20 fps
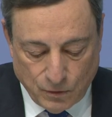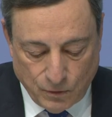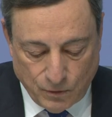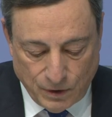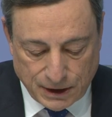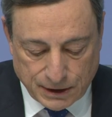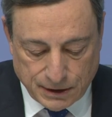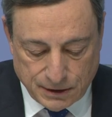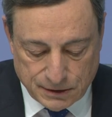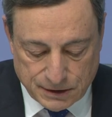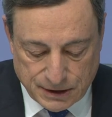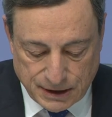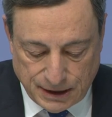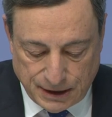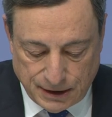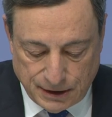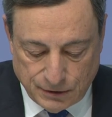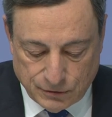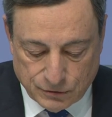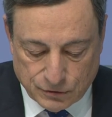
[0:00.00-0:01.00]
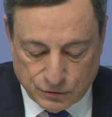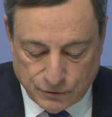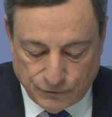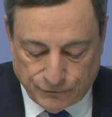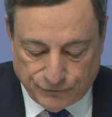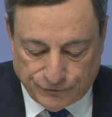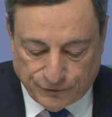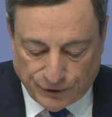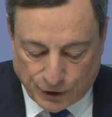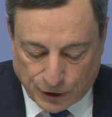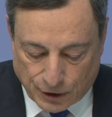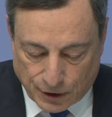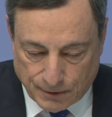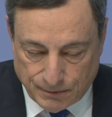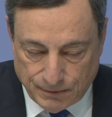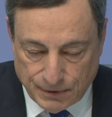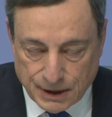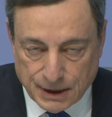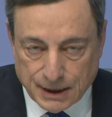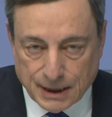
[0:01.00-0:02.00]
will continue to
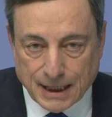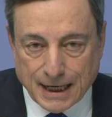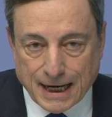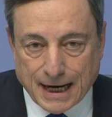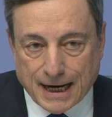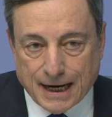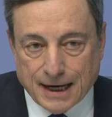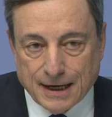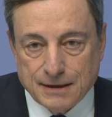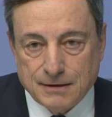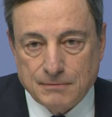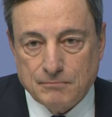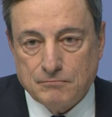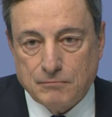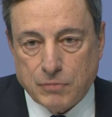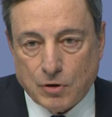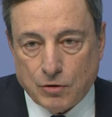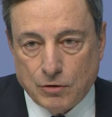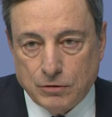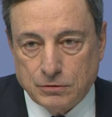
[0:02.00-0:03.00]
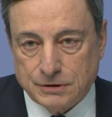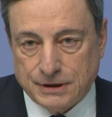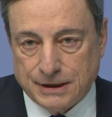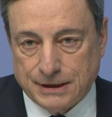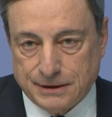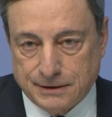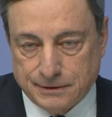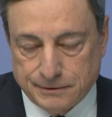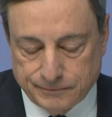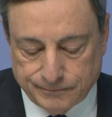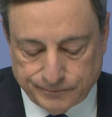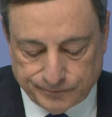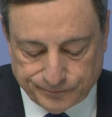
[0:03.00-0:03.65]
firm and broaden.